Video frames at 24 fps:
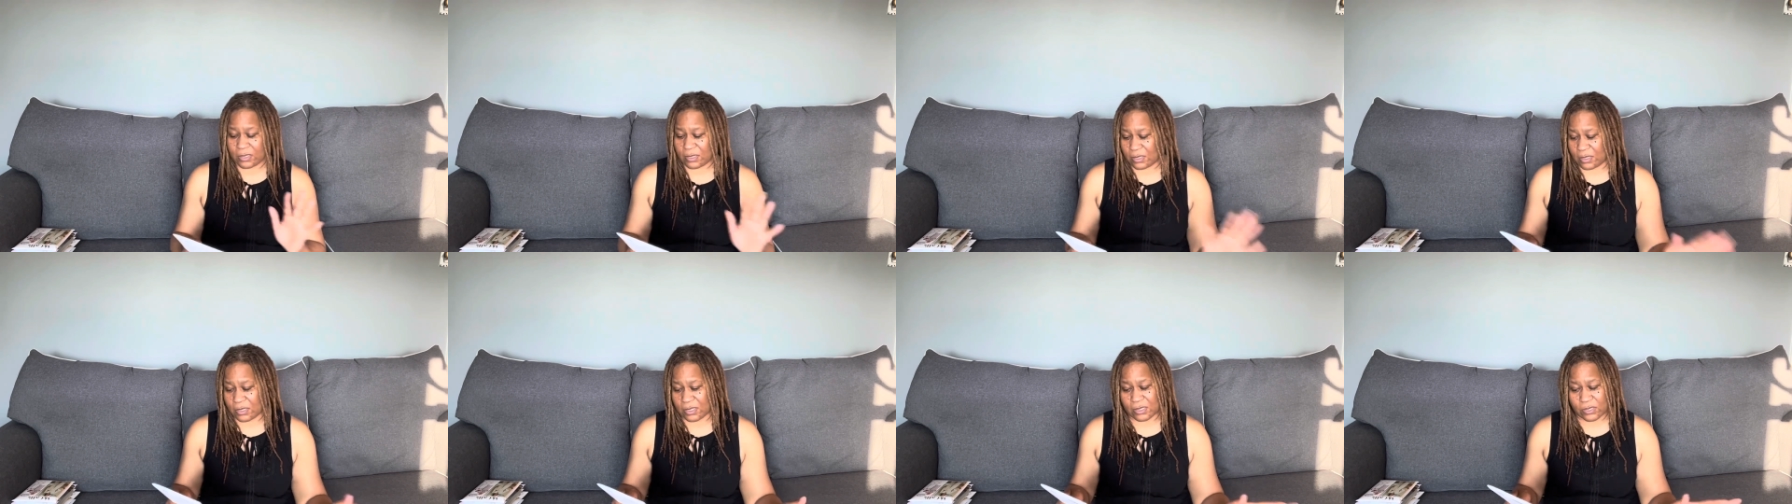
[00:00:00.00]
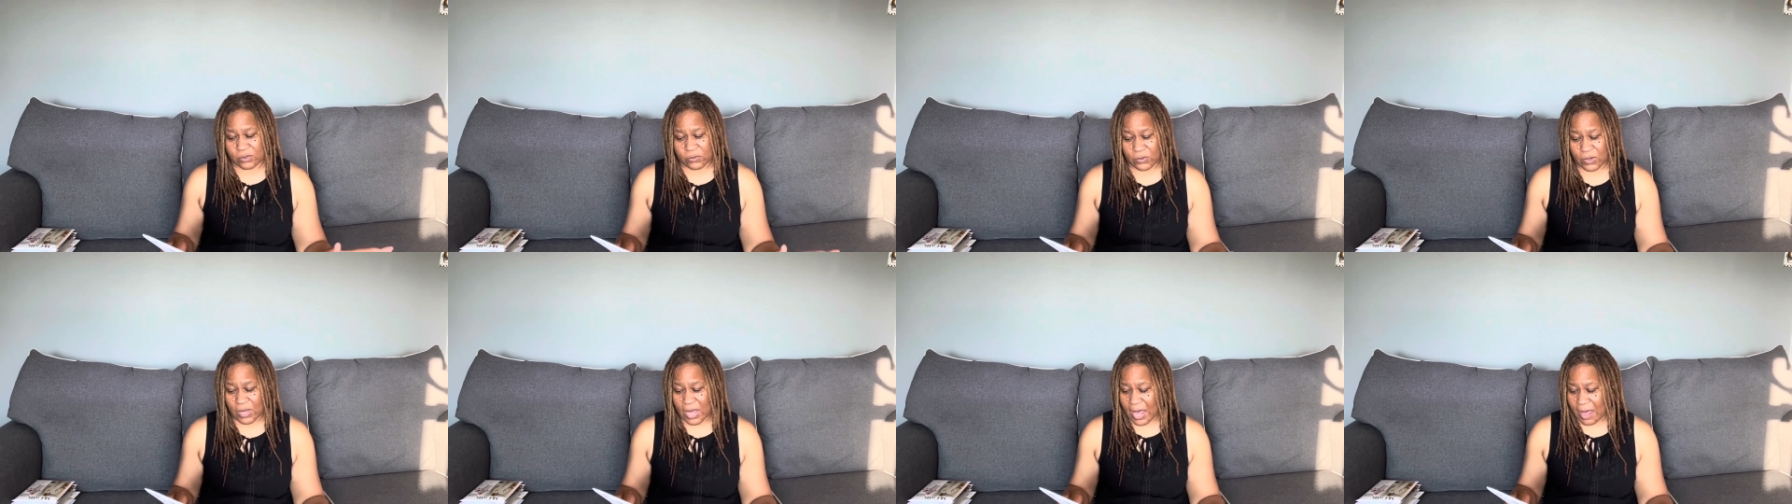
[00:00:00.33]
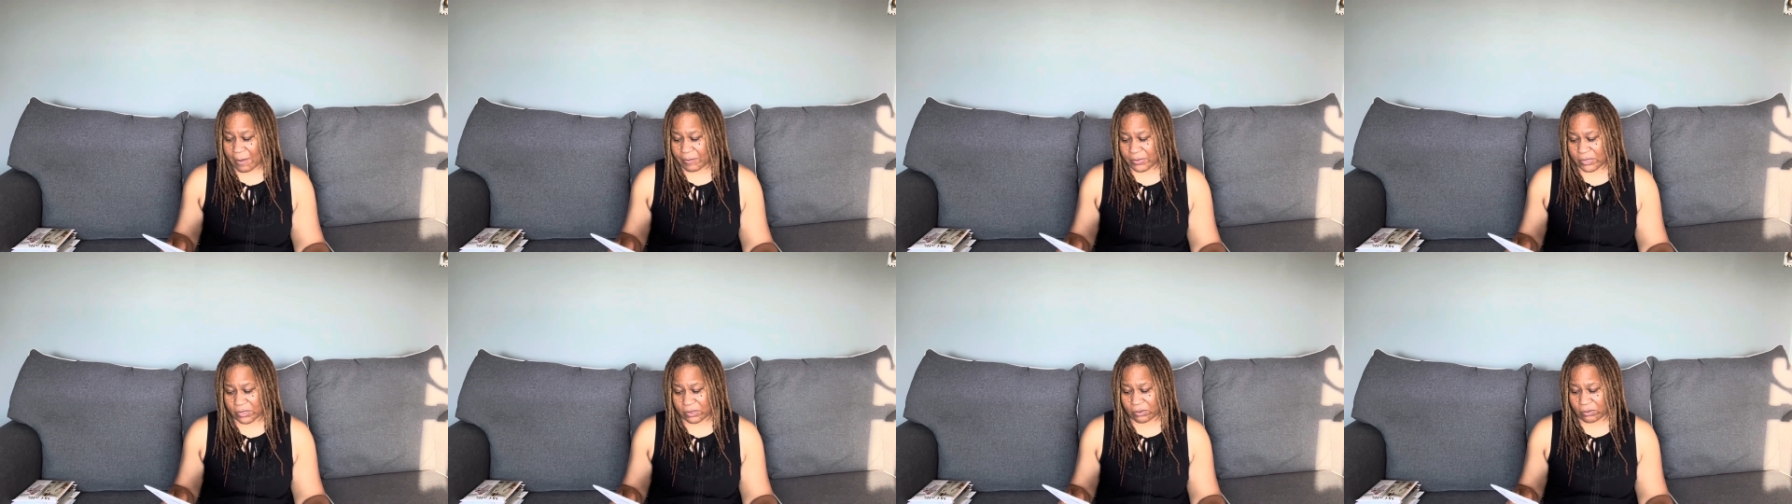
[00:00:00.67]
this will
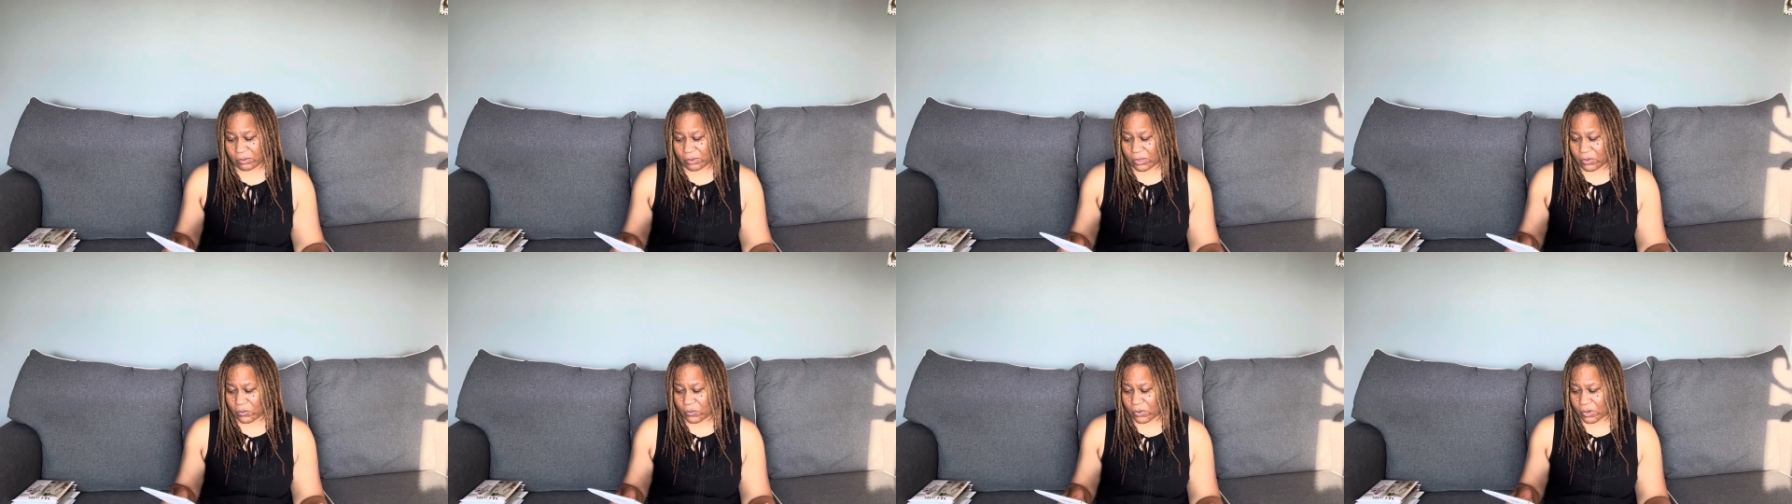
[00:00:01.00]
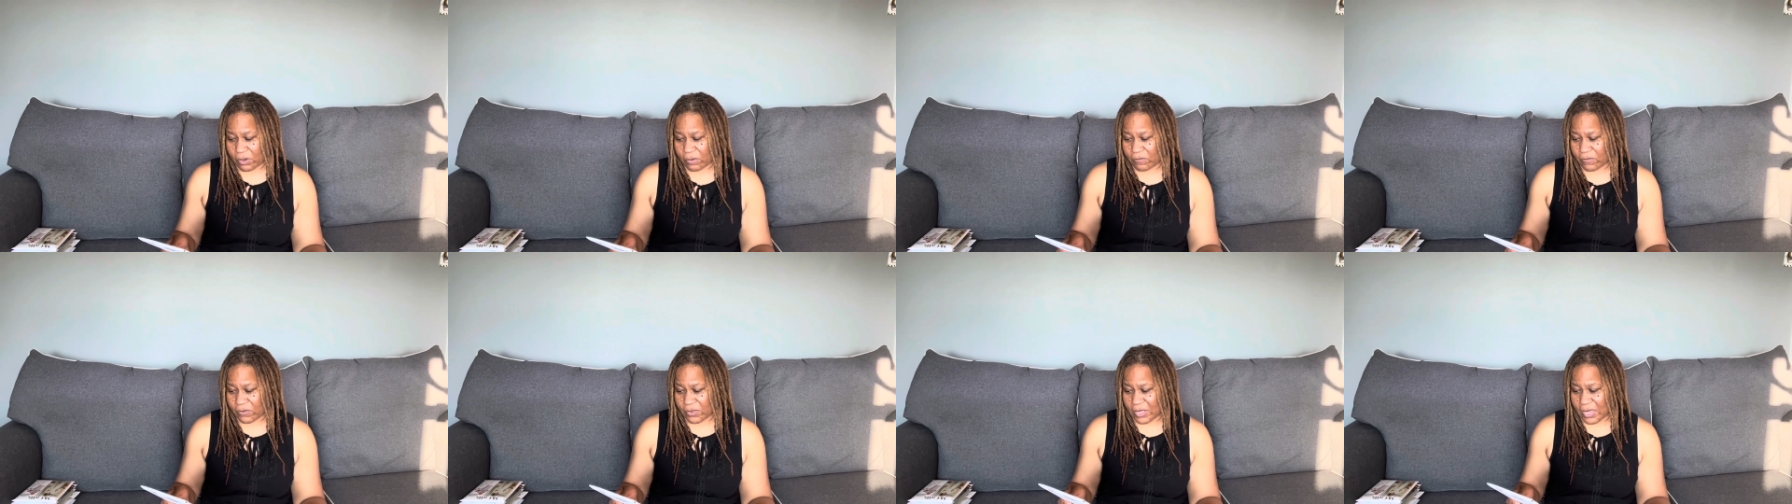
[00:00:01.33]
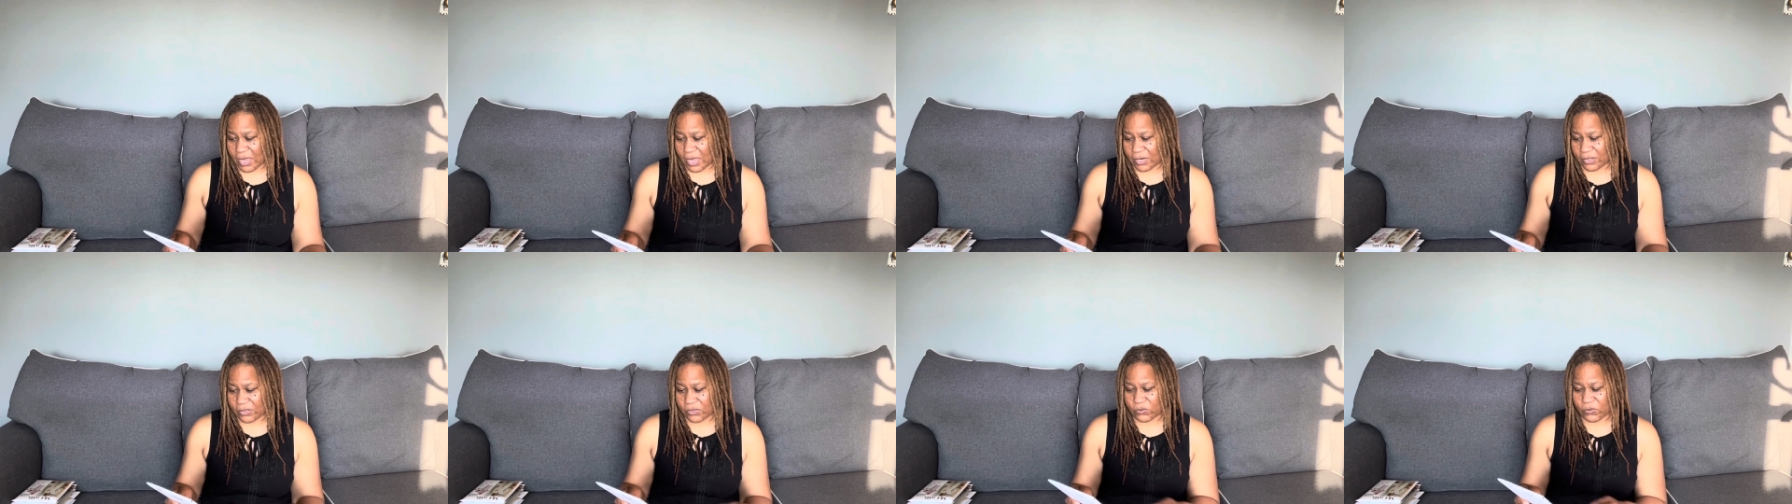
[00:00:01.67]
absolutely work for
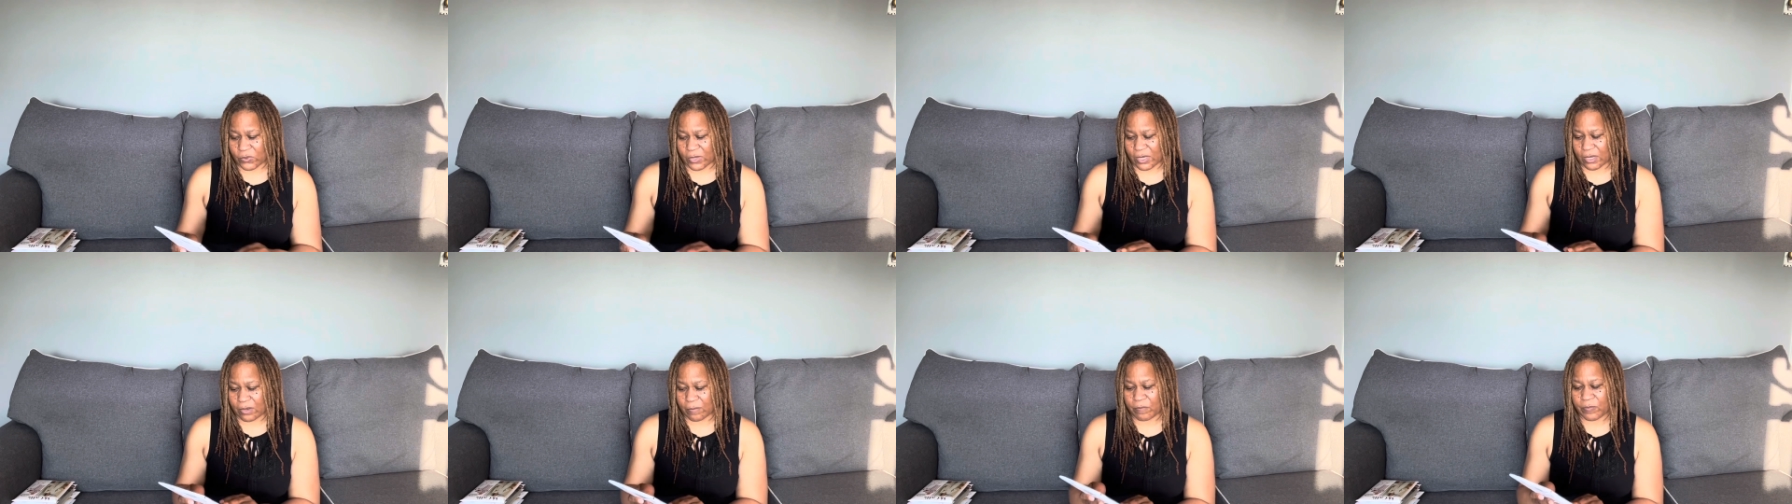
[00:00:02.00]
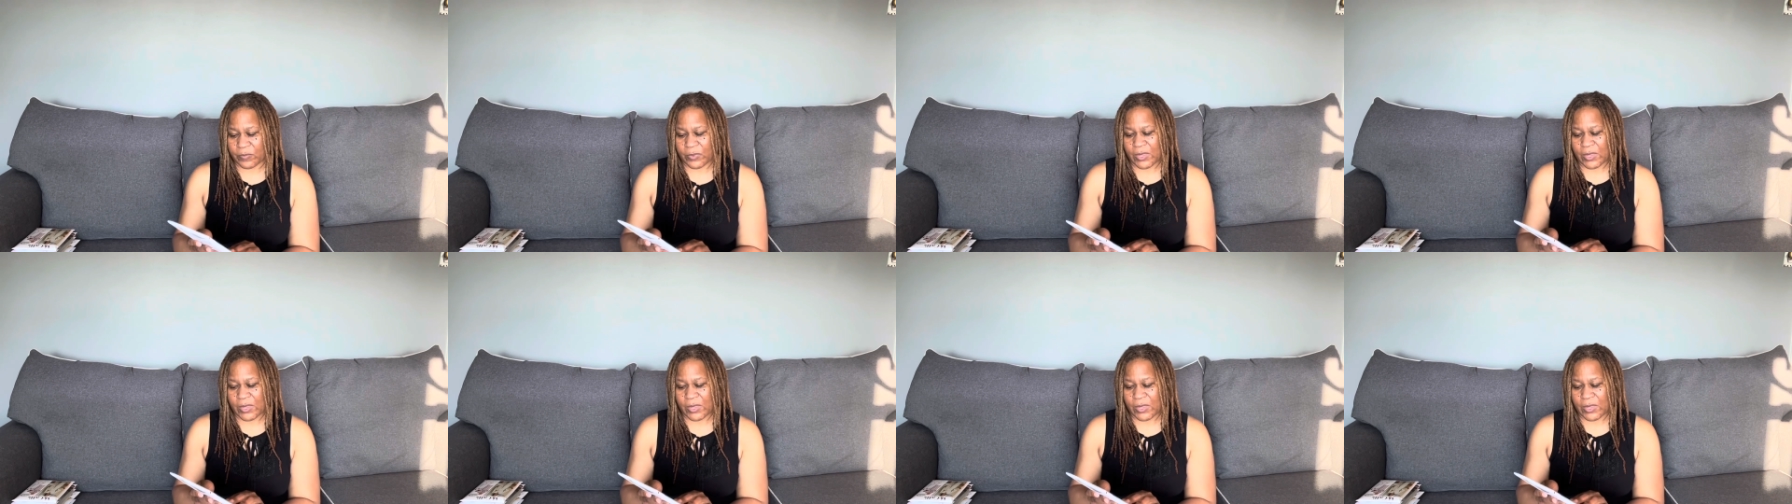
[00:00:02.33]
that as well.